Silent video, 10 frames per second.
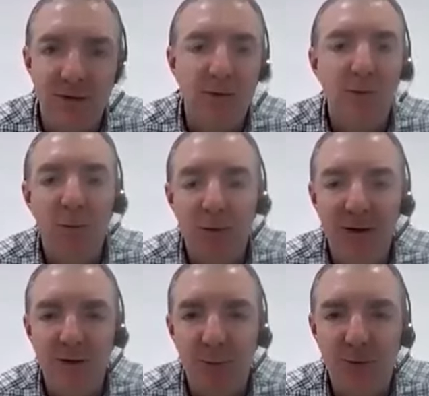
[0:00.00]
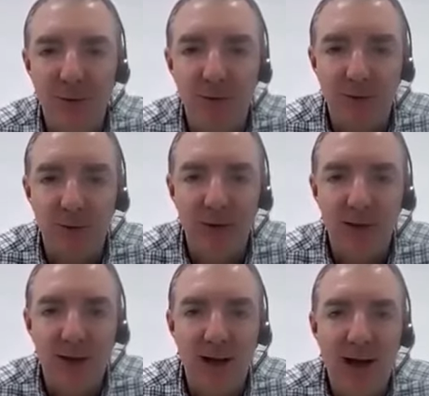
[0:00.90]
are doing what they're supposed to be doing